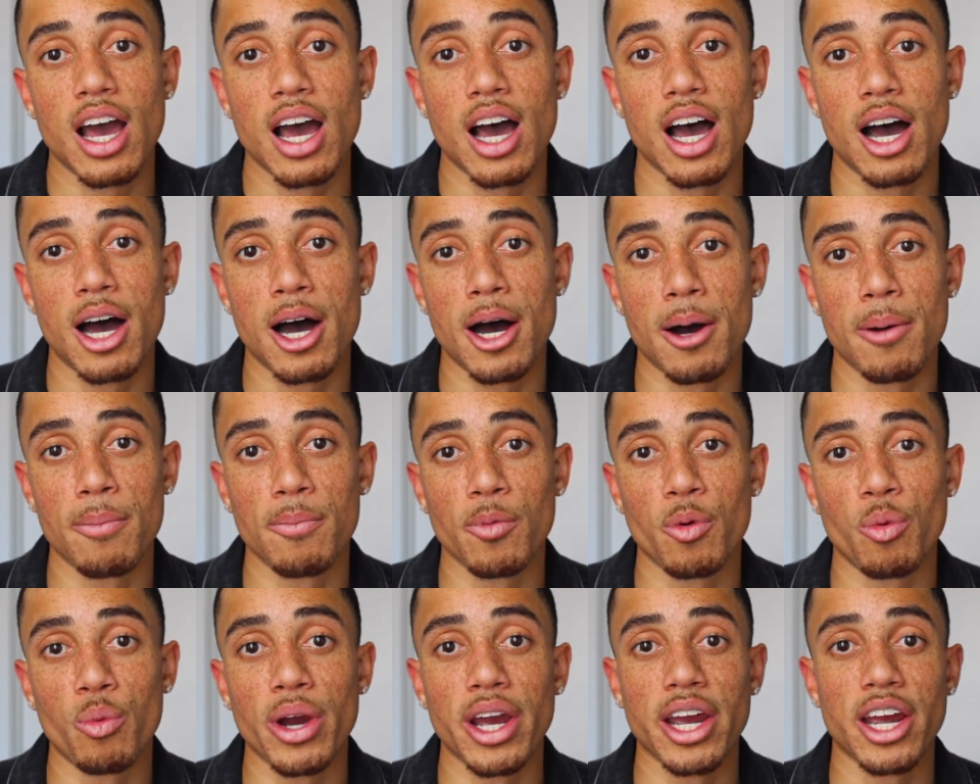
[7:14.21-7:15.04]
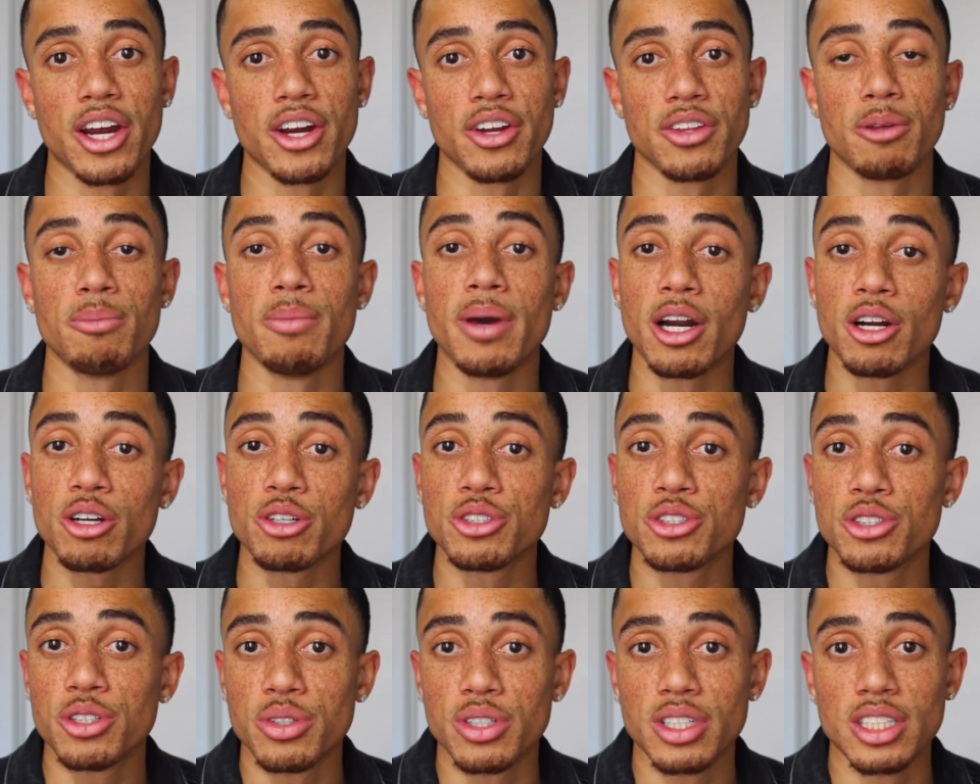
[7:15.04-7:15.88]
Um, where the
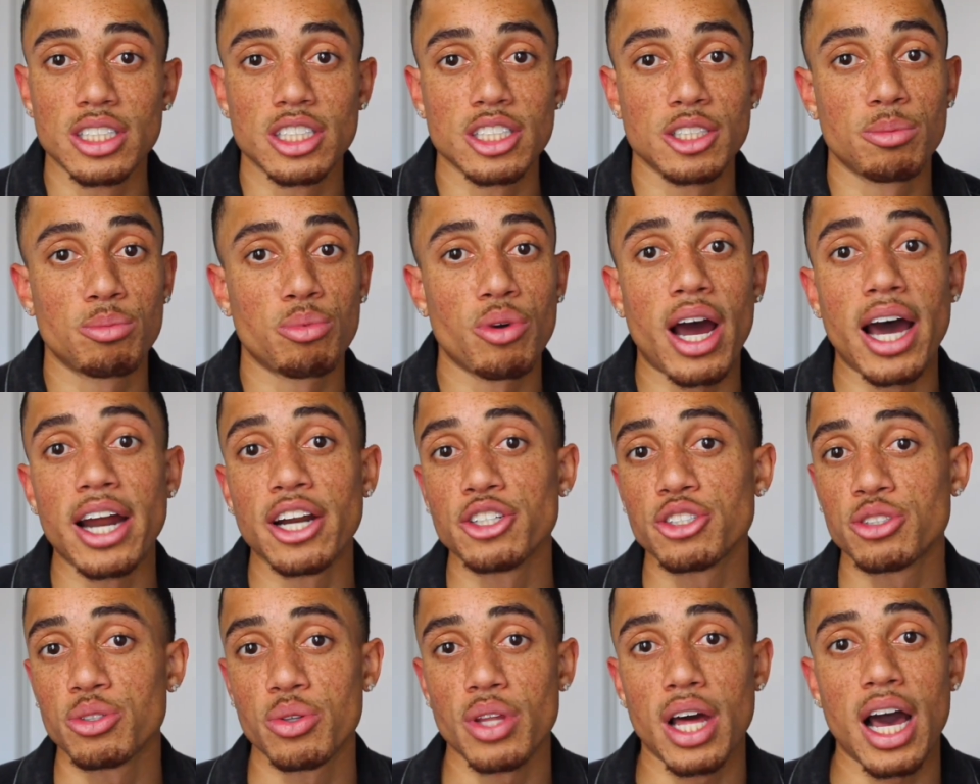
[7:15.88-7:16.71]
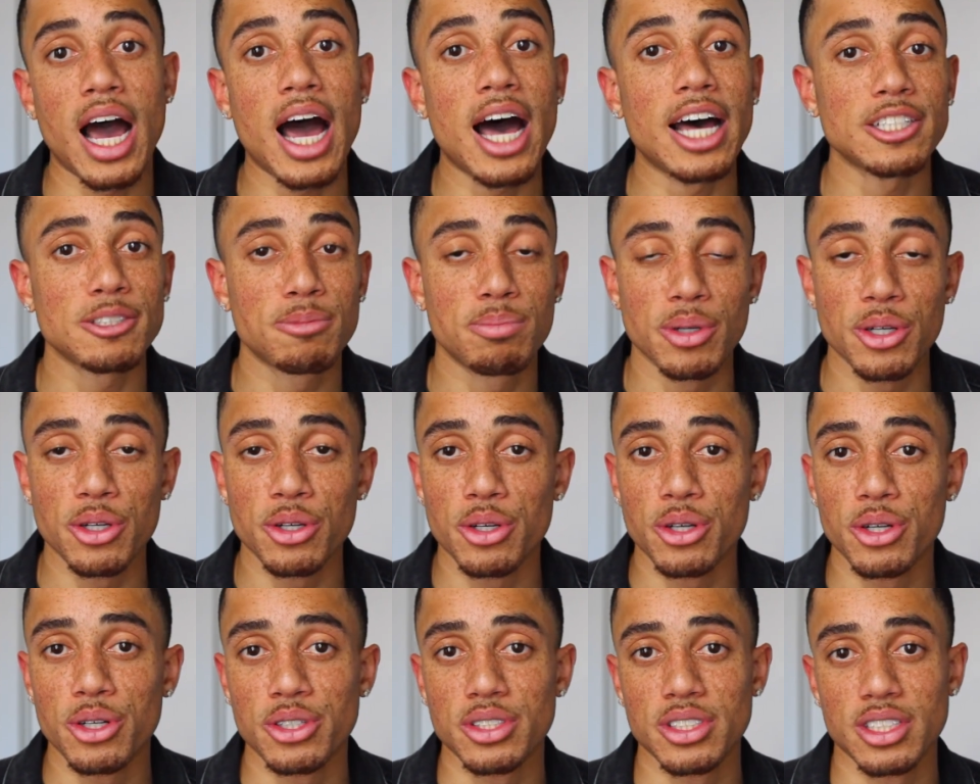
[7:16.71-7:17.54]
medical student just brought us through the
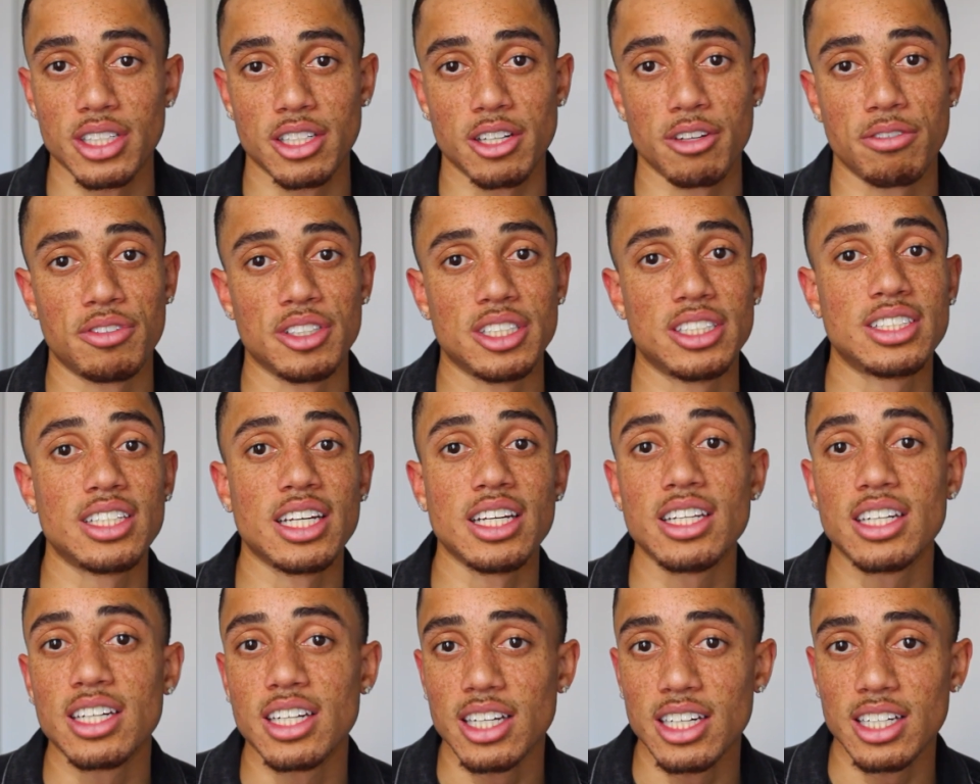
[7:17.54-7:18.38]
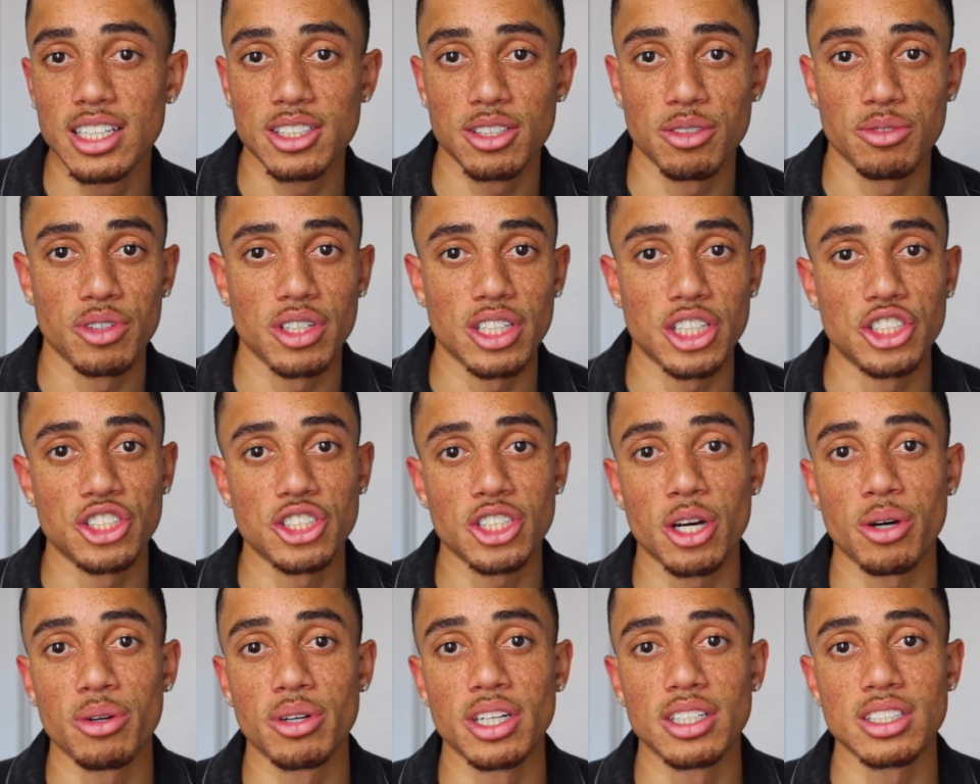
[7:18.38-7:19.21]
hospitals and the facilities and really
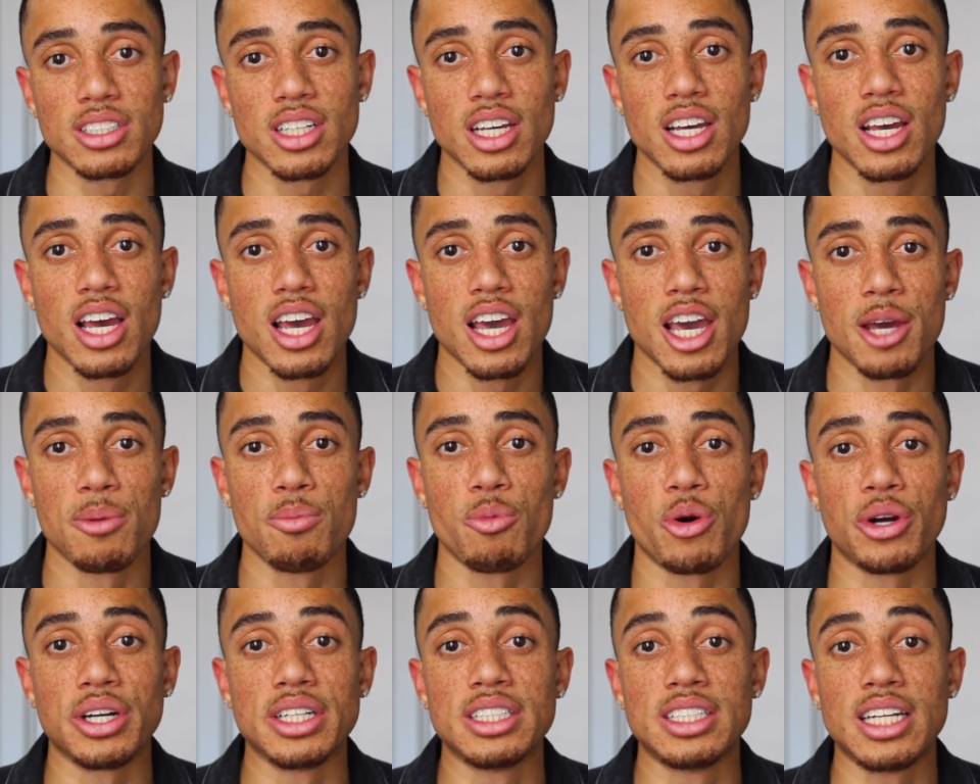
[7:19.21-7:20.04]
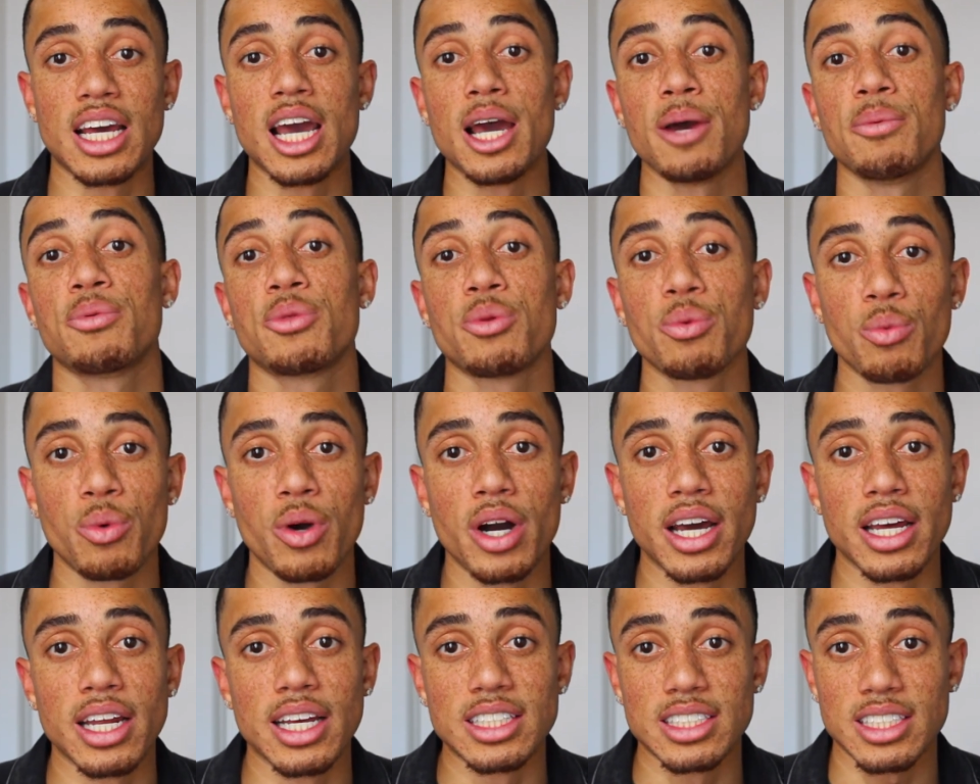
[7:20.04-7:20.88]
showed us in more depth
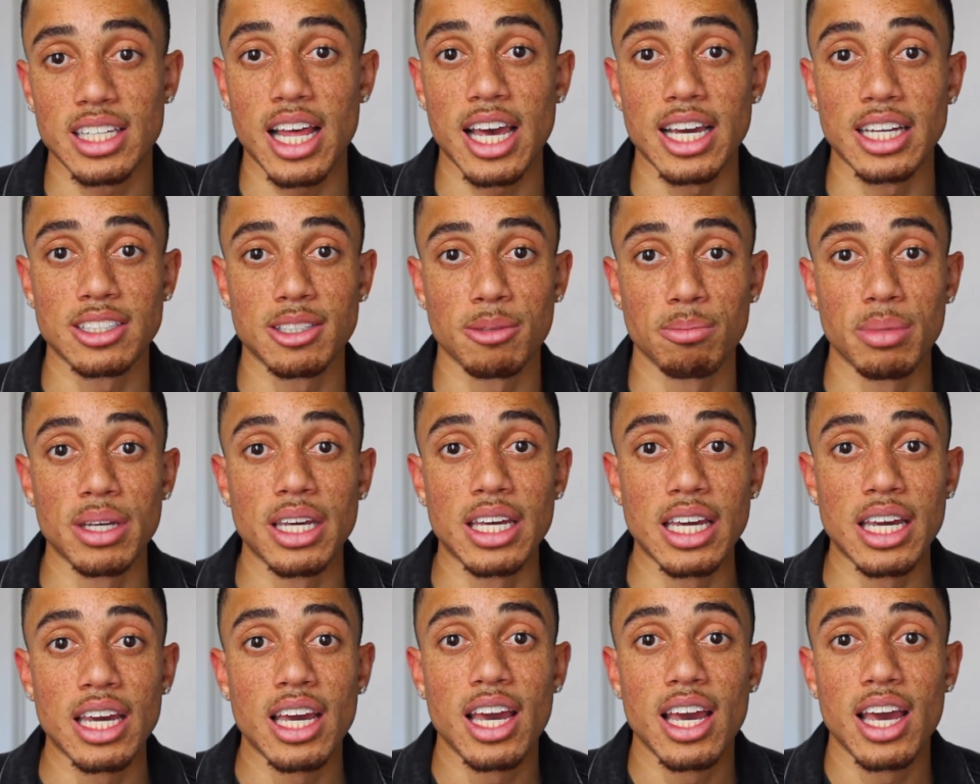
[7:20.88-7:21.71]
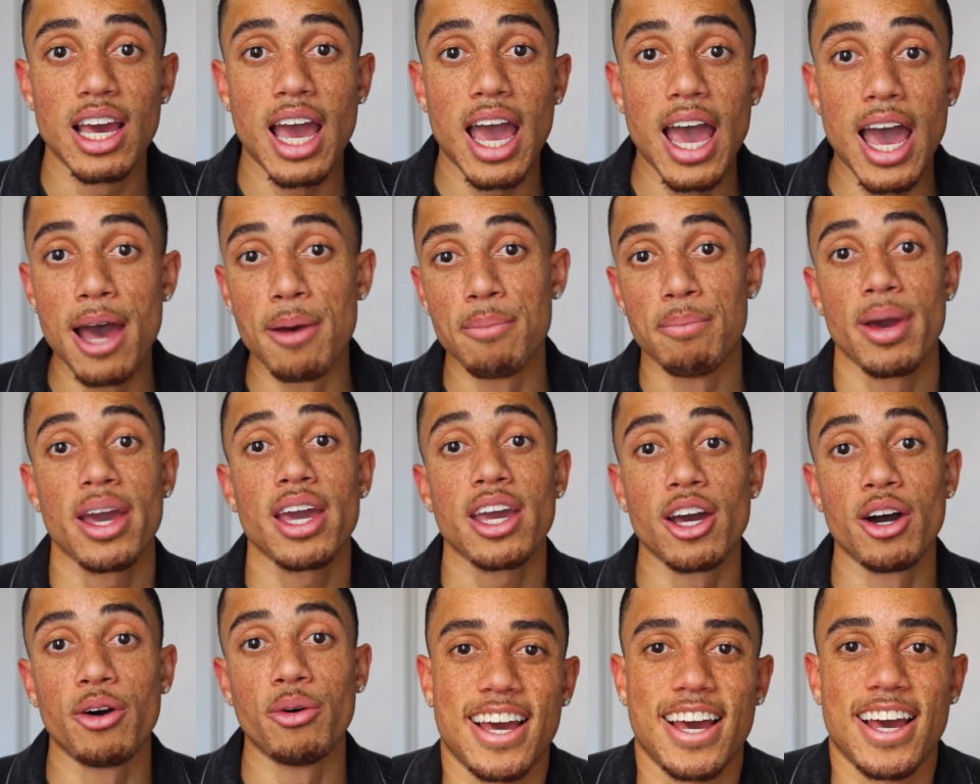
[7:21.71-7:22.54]
what it's like to be at
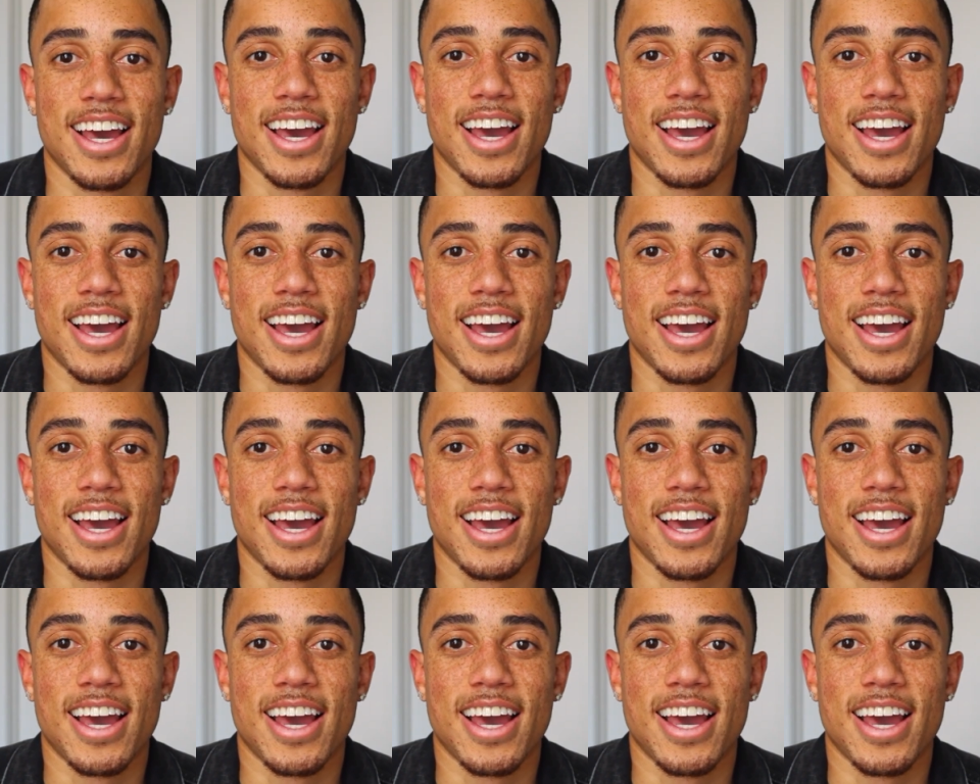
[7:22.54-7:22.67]
Mayo.